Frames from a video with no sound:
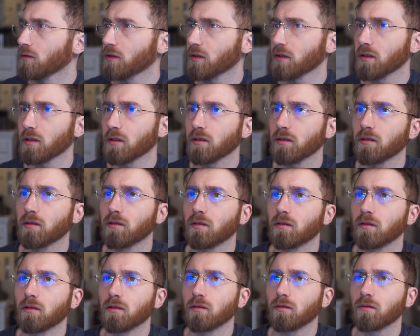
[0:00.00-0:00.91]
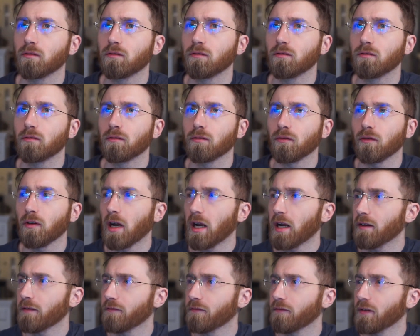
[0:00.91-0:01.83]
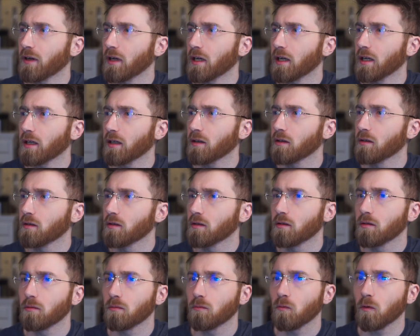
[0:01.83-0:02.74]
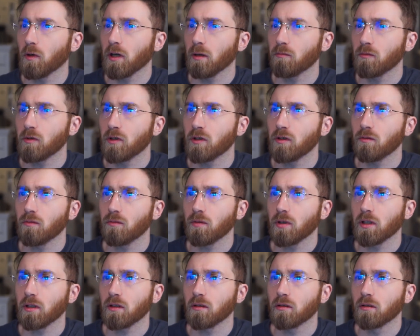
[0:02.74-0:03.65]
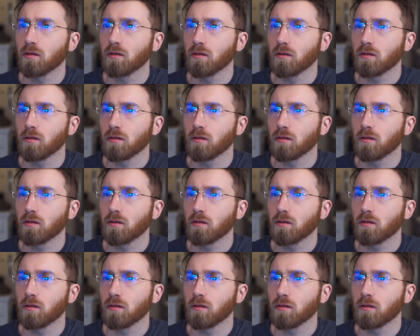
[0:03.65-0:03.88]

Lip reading: to gratify what I'm doing.